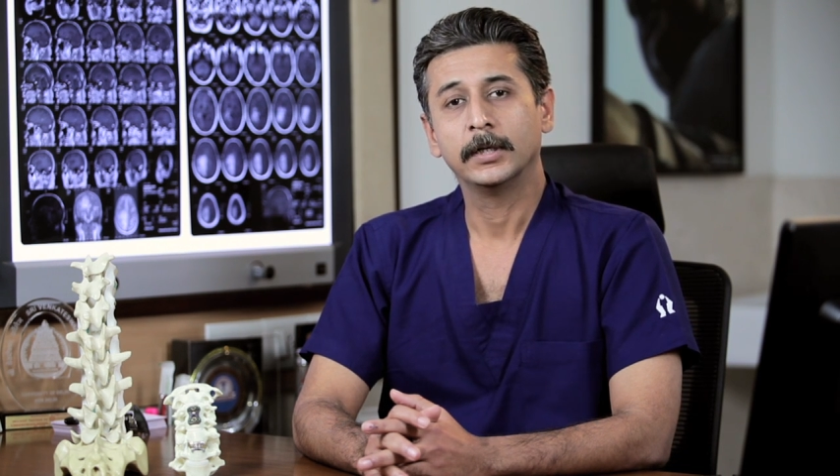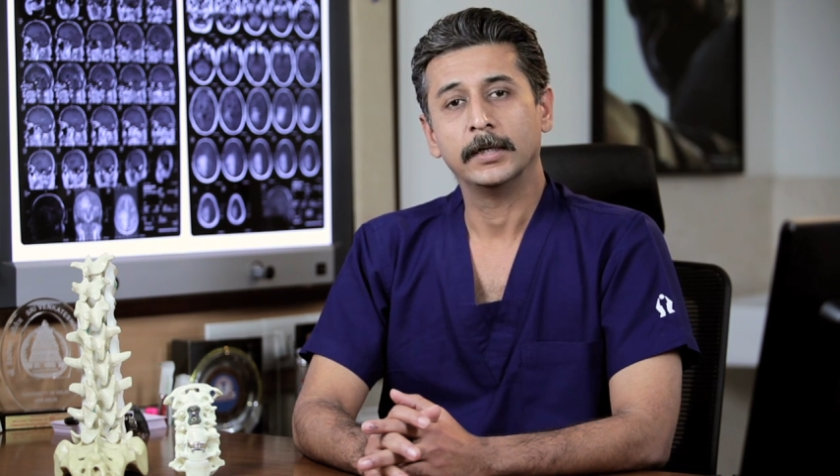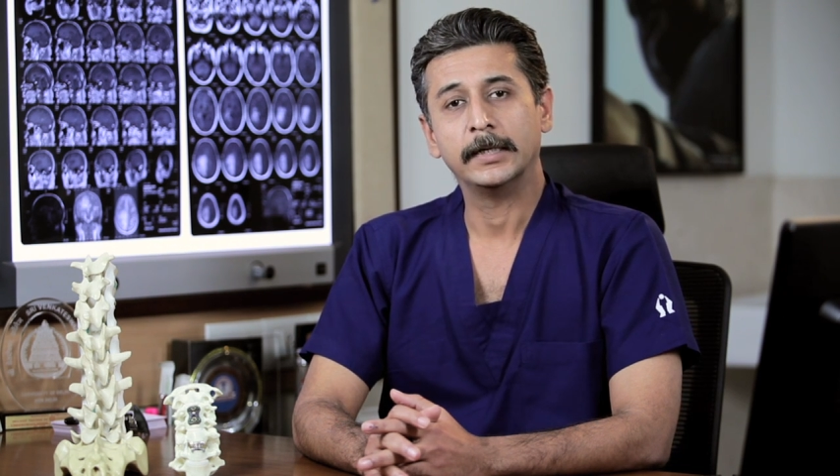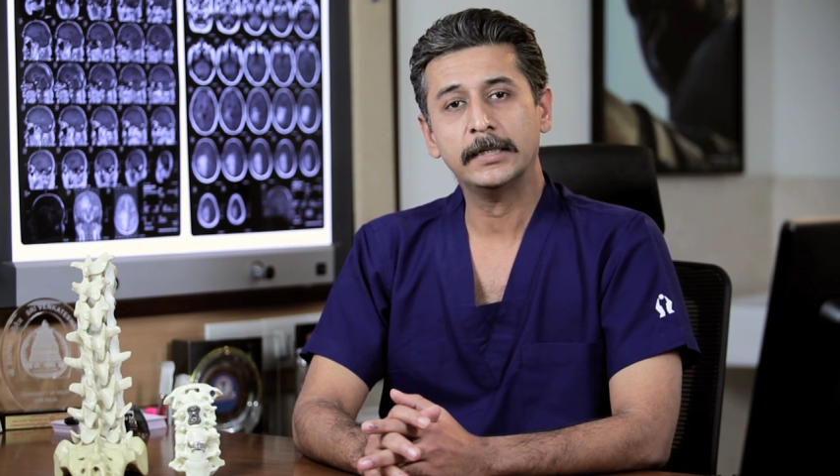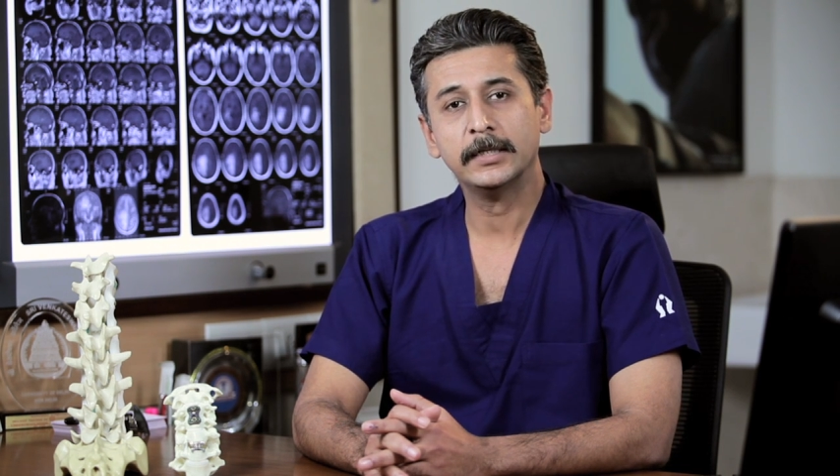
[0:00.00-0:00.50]

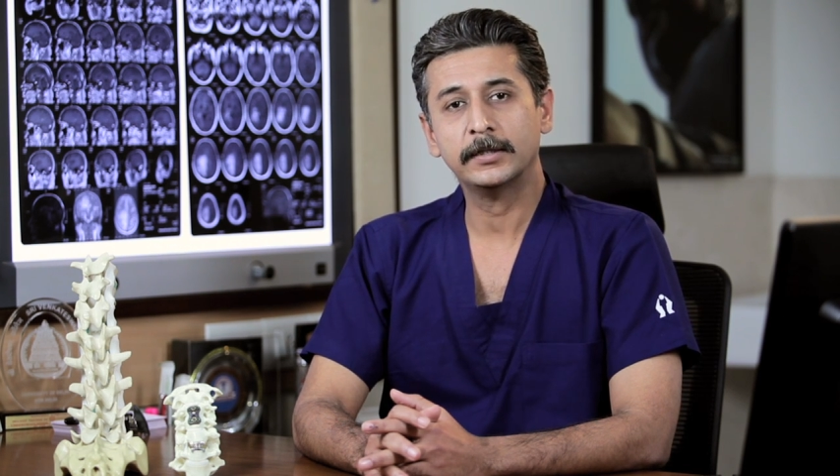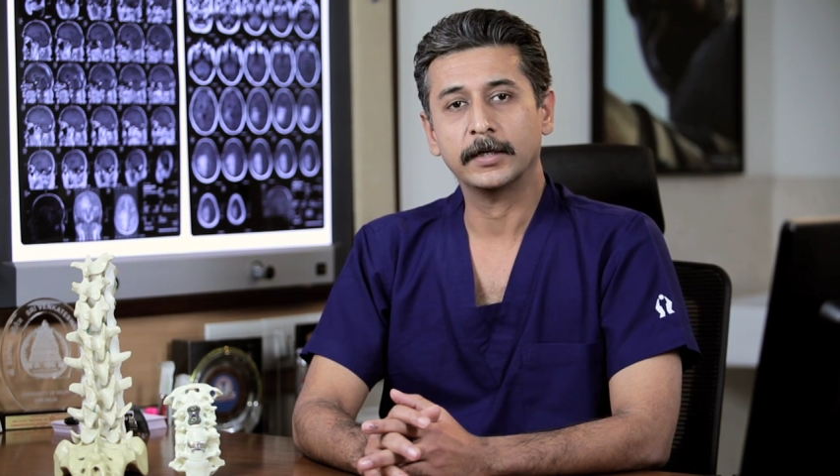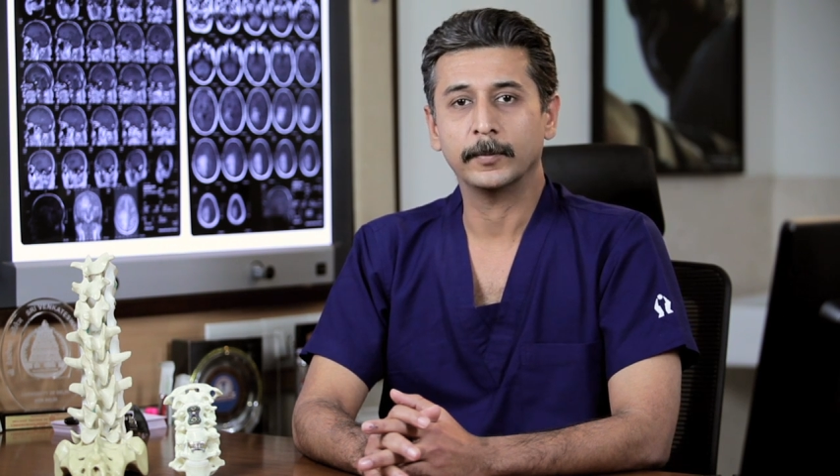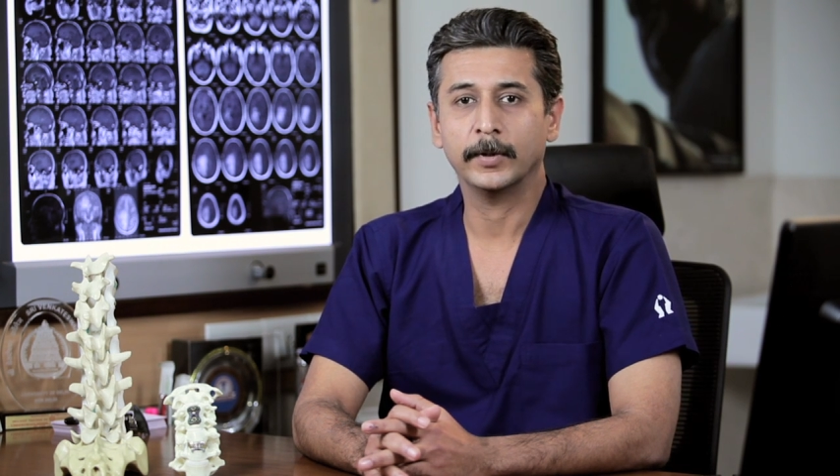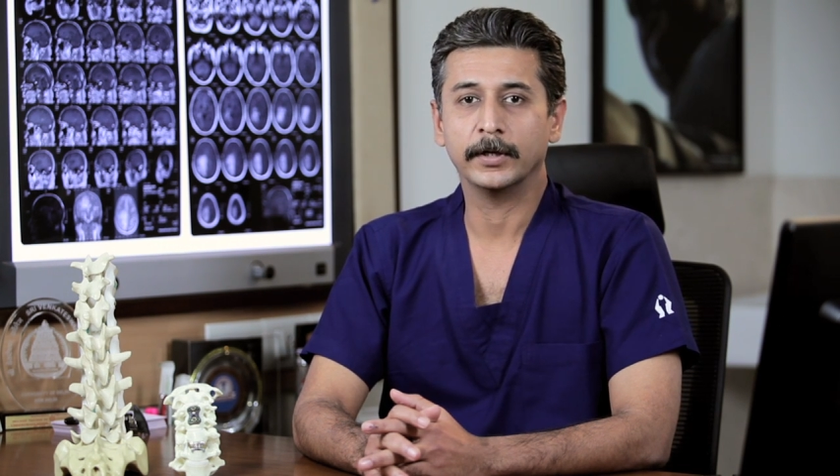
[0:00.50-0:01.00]
Let us
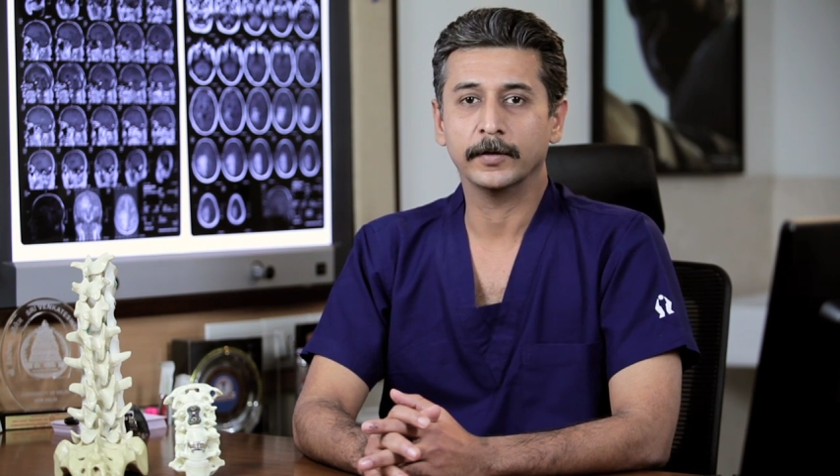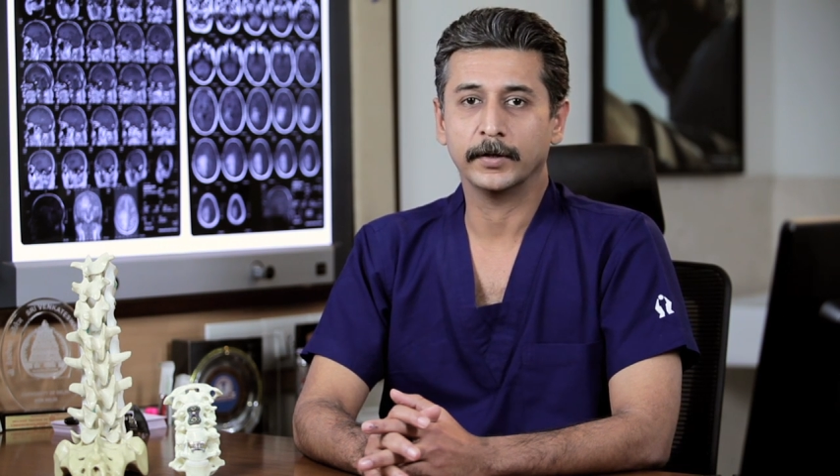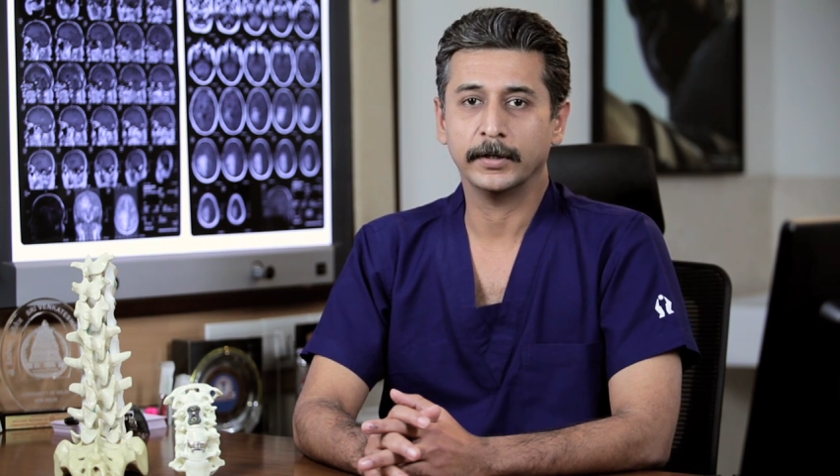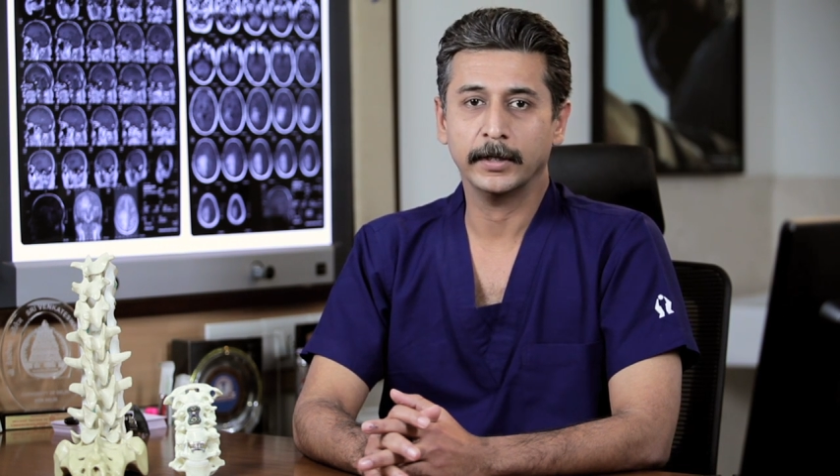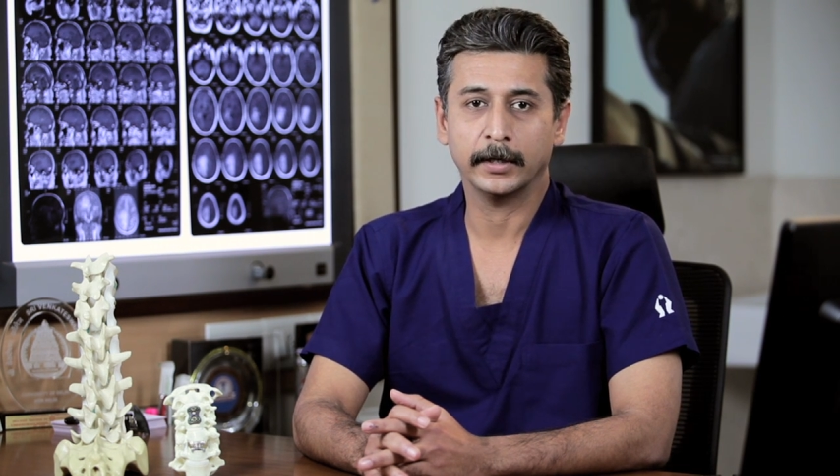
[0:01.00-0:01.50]
start by
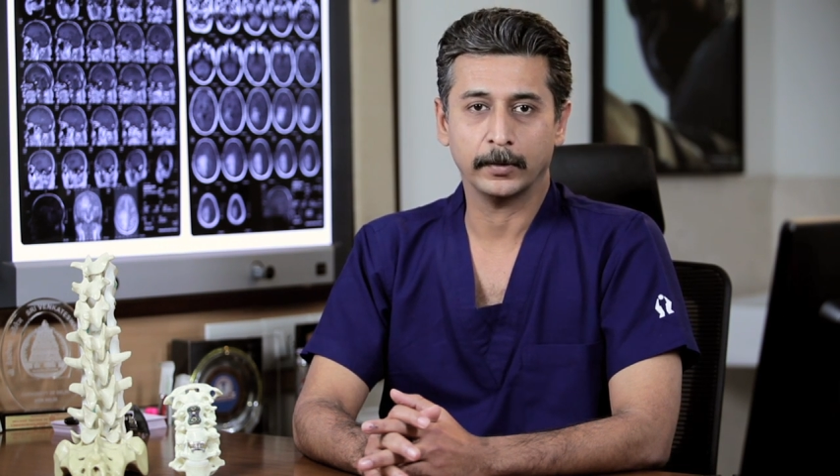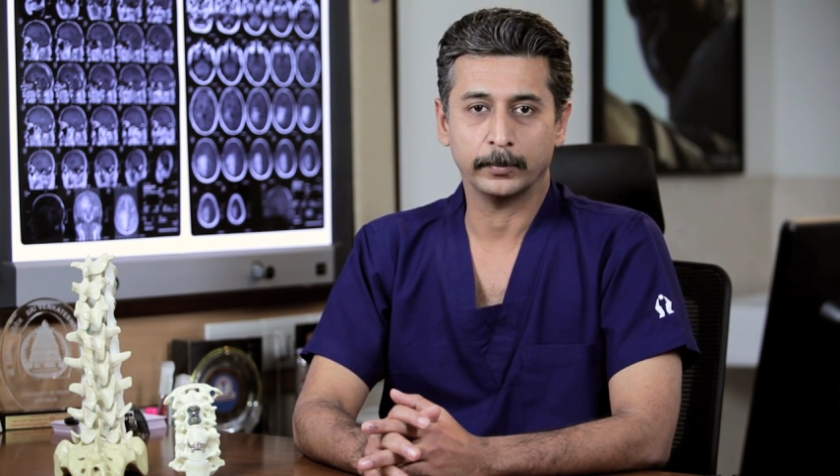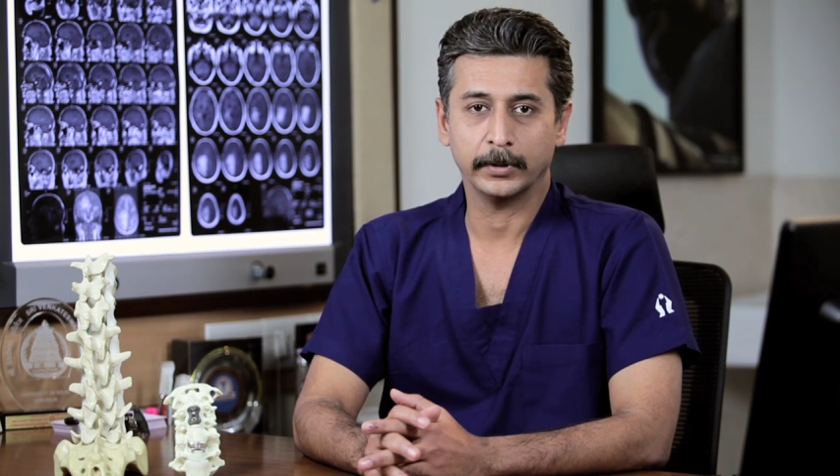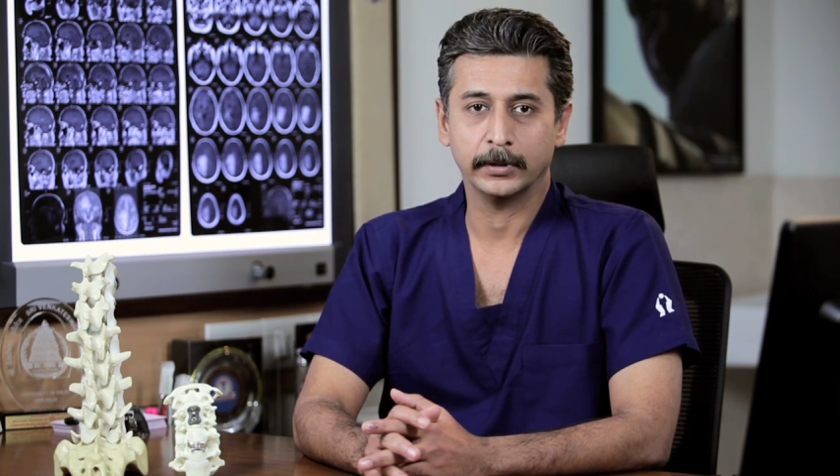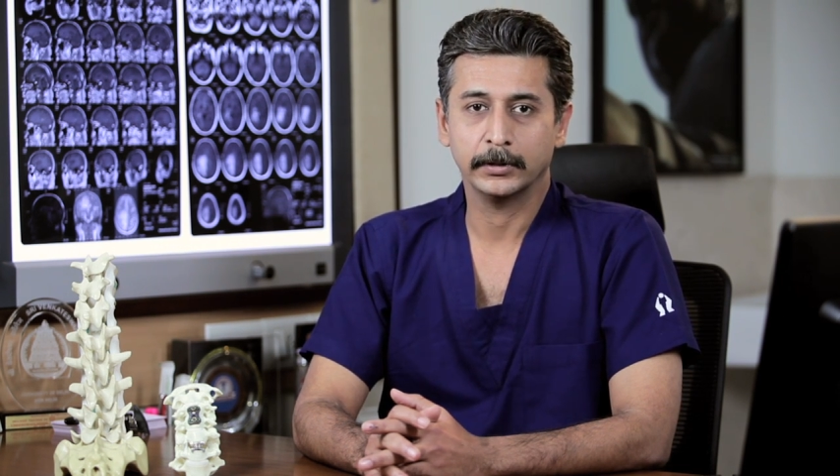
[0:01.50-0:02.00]
understanding
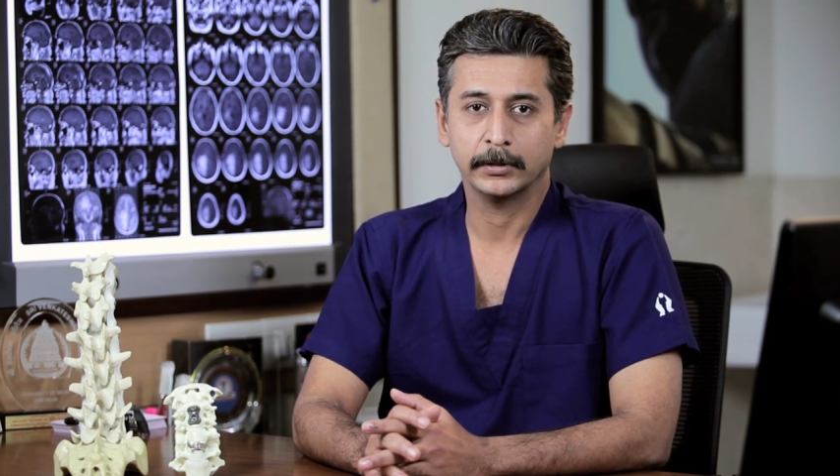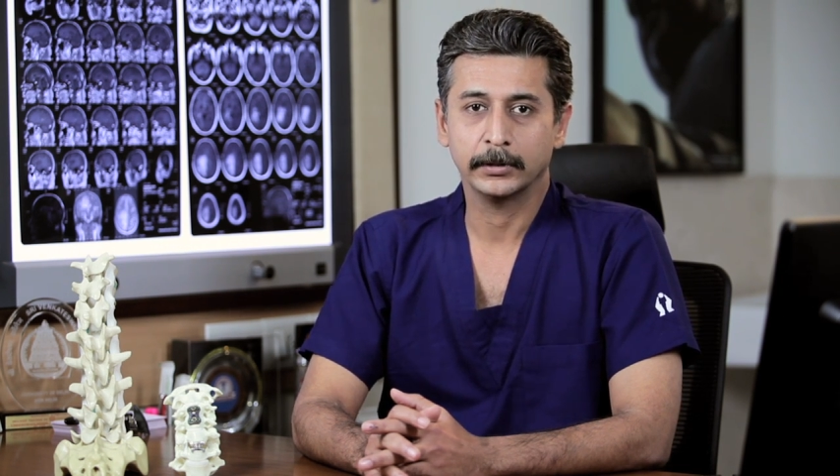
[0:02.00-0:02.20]
anatomy.